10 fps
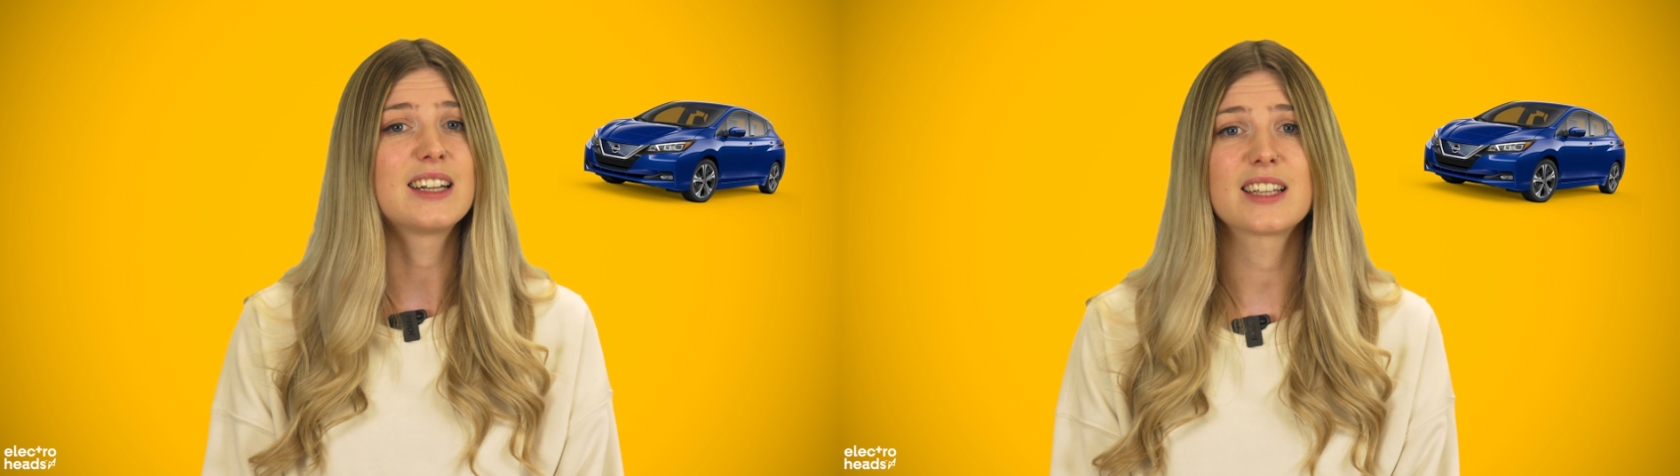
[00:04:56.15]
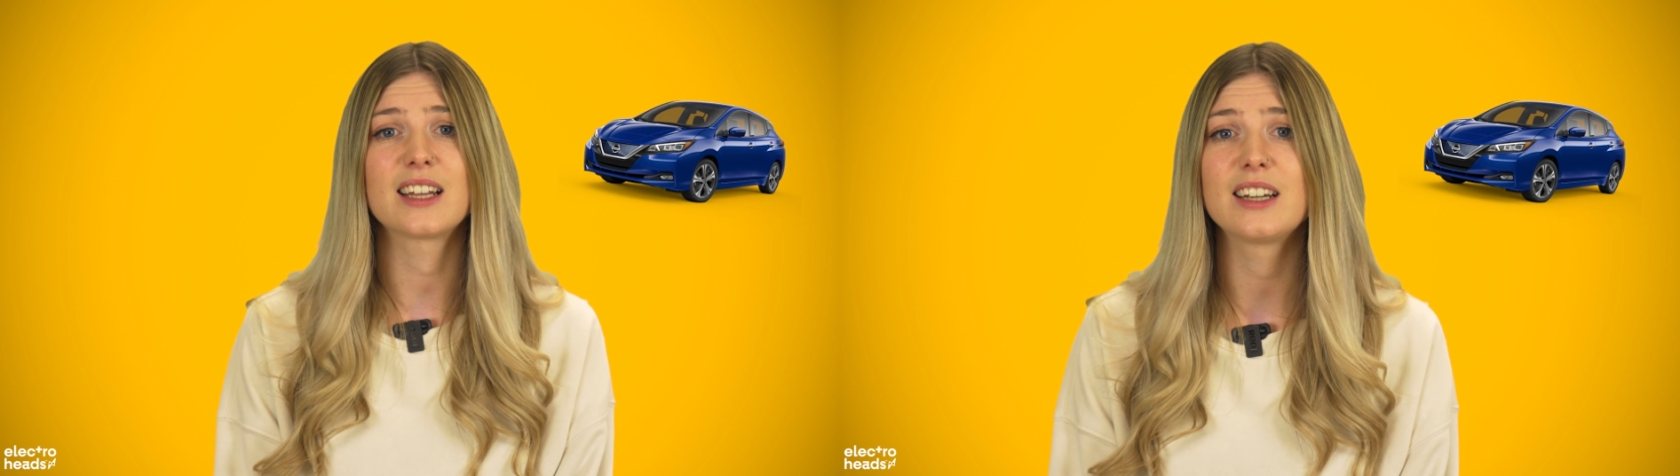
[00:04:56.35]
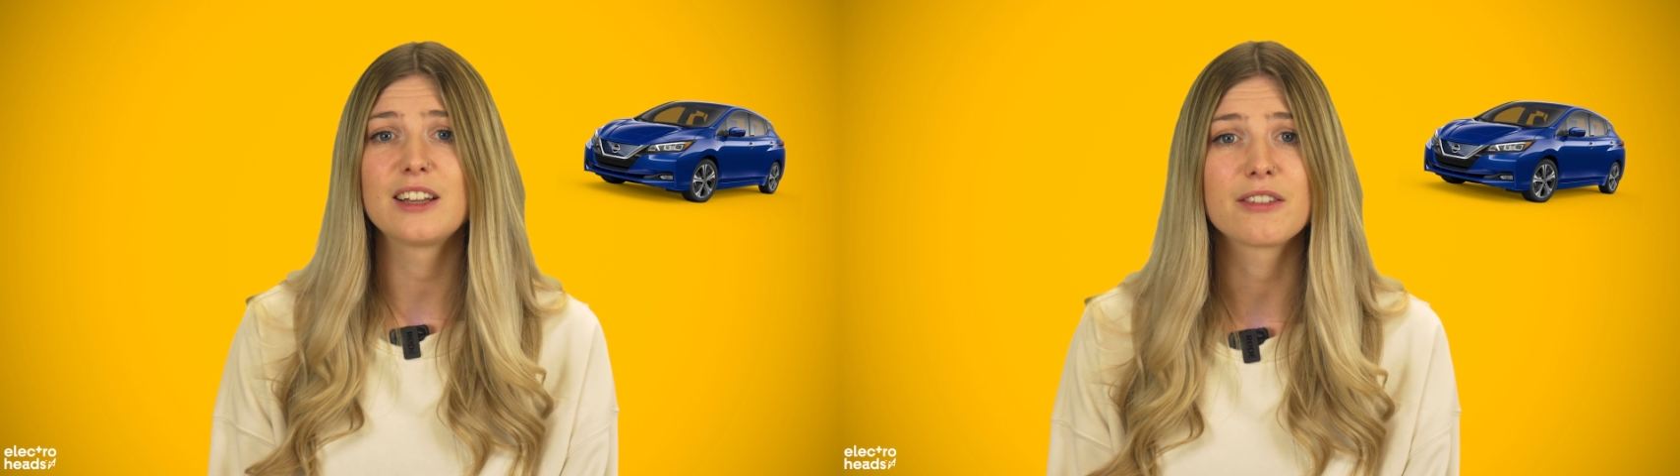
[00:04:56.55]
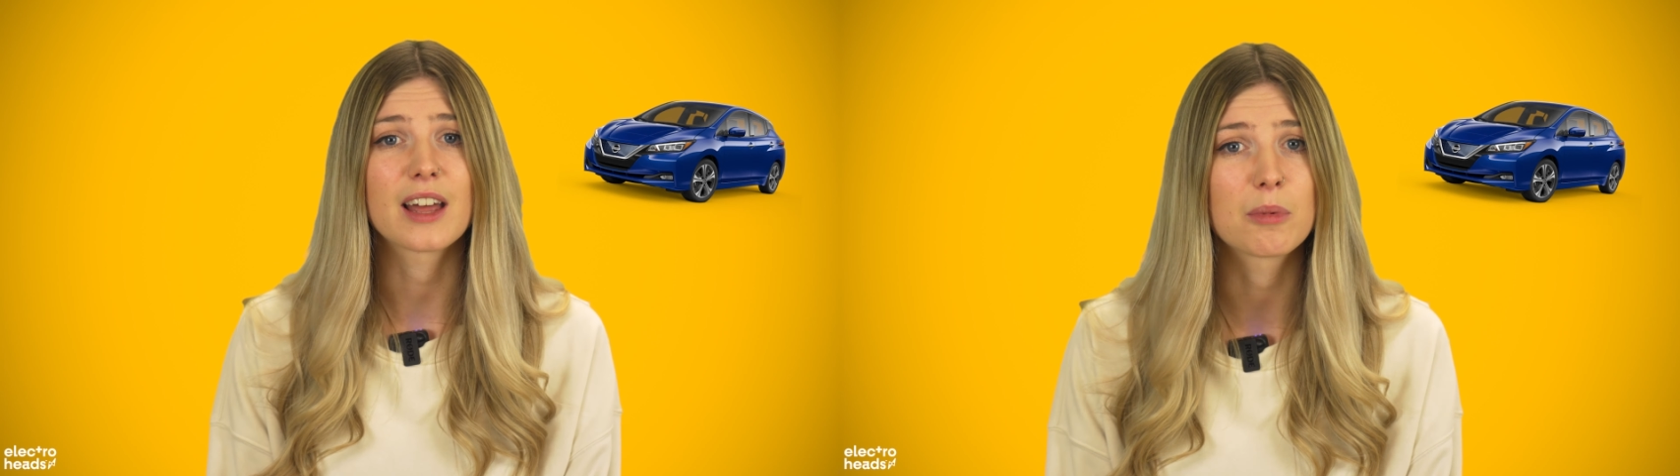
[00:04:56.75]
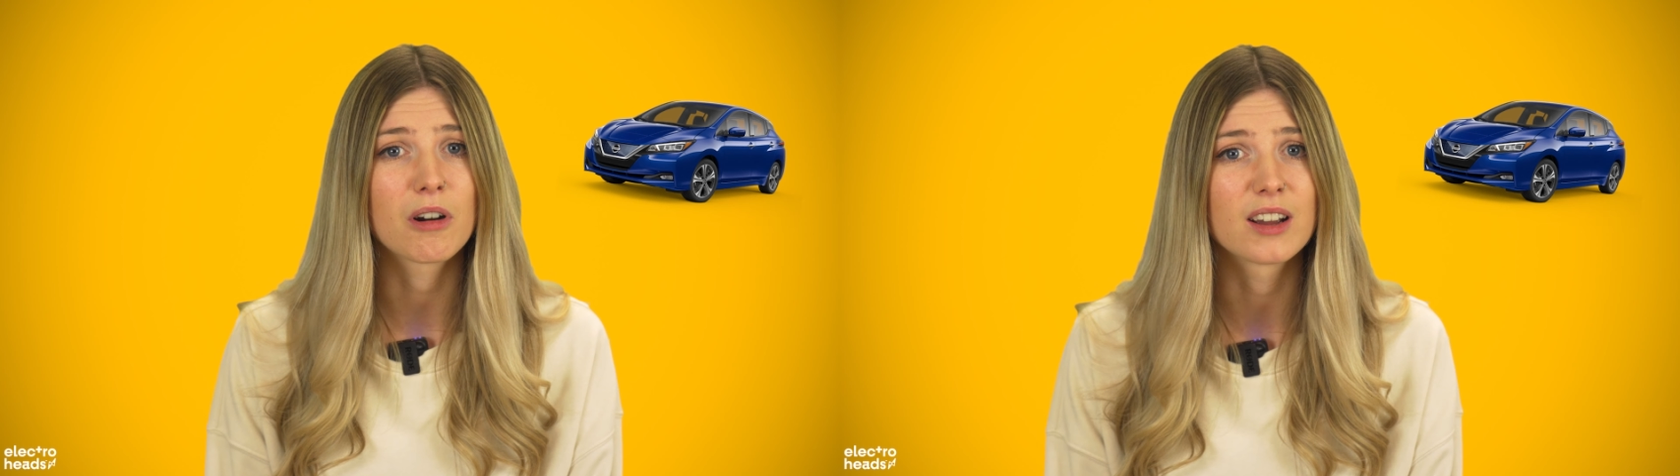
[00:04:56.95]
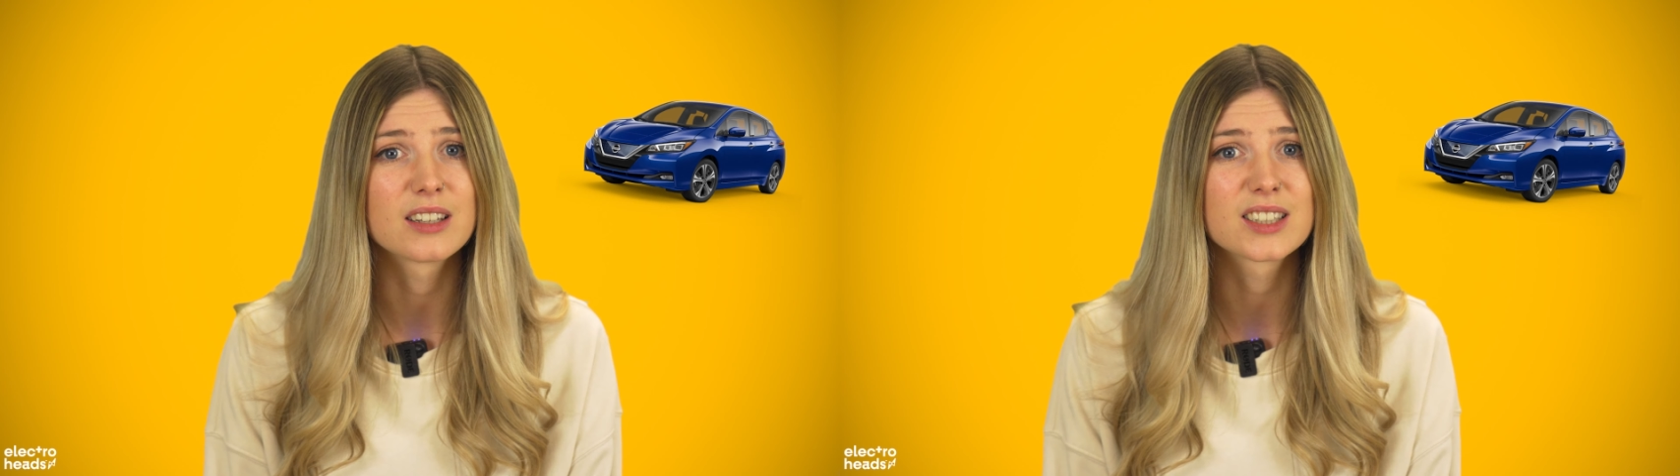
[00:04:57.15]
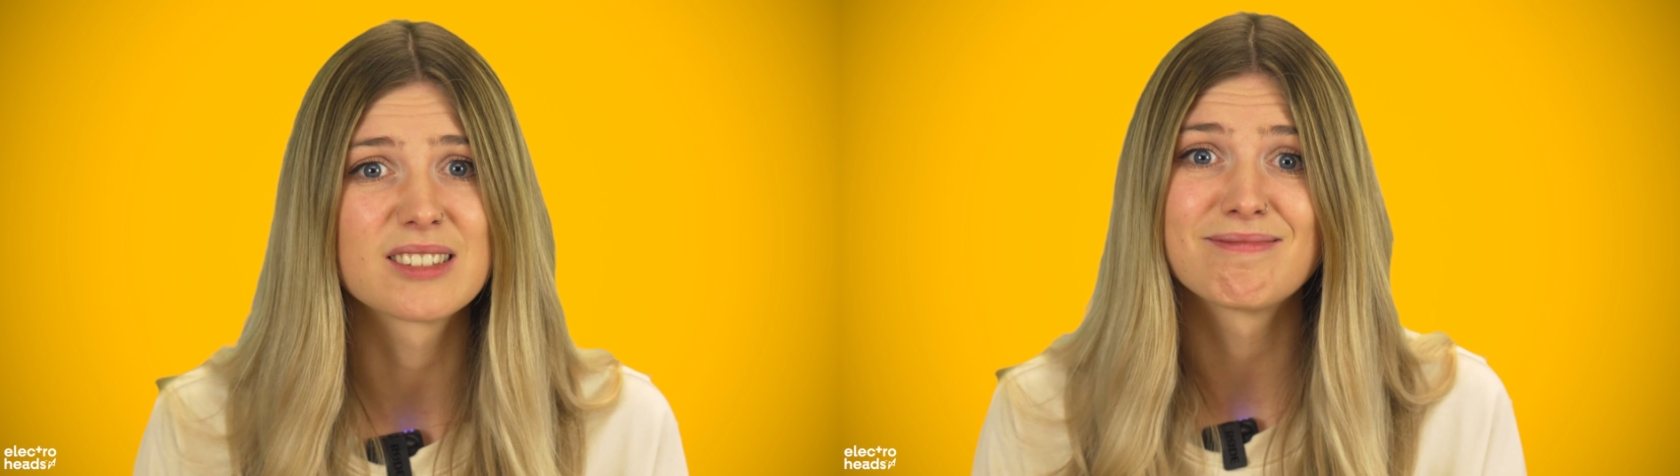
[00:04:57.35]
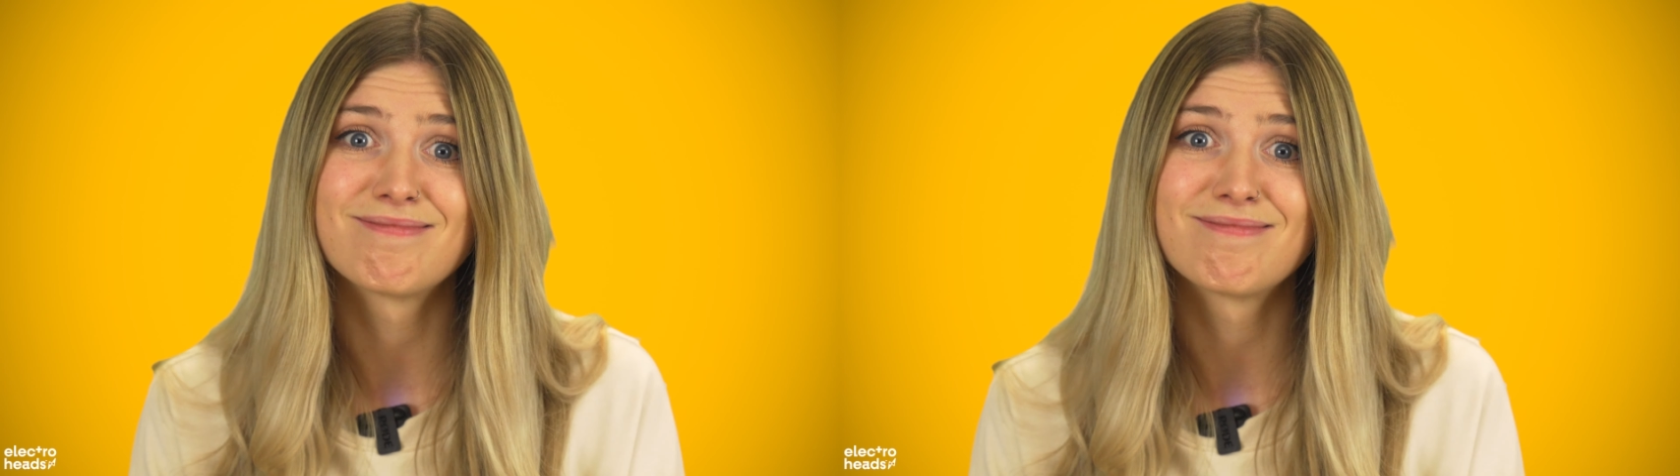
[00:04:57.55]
Nissan Leaf for that price.